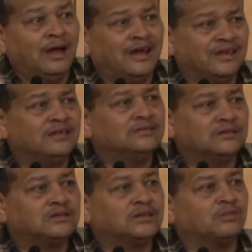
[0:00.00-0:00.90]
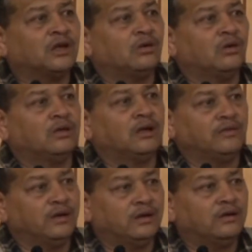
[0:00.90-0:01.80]
I think something good that
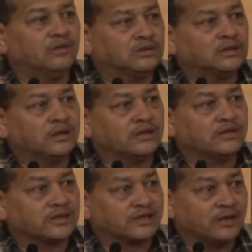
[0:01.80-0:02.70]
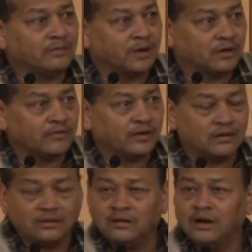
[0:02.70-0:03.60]
we did was the entrance exam part of
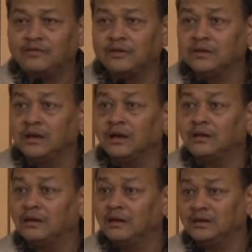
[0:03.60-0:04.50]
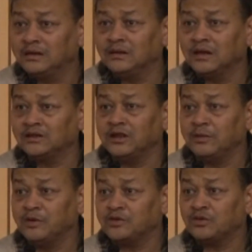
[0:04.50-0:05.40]
it. After that, I think largely
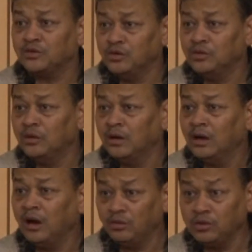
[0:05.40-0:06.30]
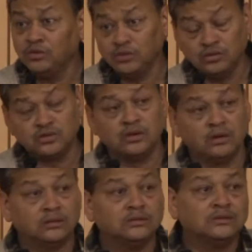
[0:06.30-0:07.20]
depends on you, how you use
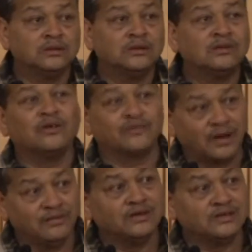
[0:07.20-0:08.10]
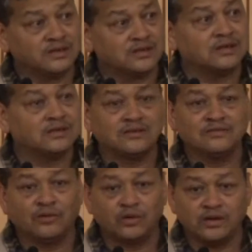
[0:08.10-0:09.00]
your, not 5 years these days,
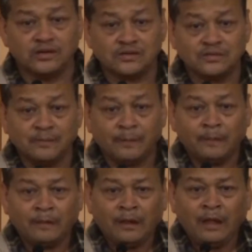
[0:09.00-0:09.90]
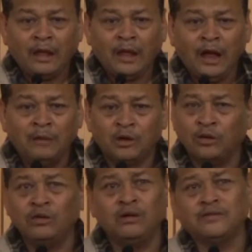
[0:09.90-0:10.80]
4 years. But a
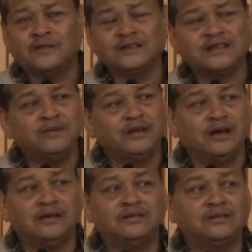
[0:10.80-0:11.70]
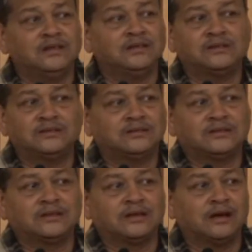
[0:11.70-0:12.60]
whole lot of things can be done in these
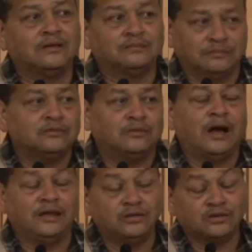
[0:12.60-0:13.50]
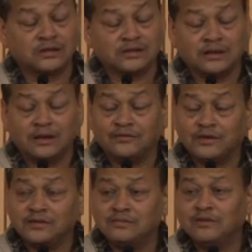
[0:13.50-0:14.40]
6.5, I use 6.5
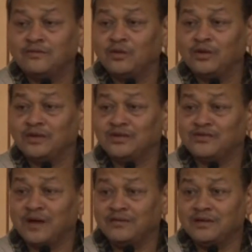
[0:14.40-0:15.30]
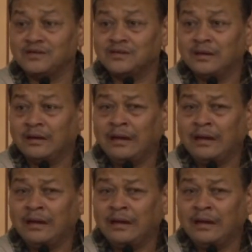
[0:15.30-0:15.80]
years, but 4 years or 5 years.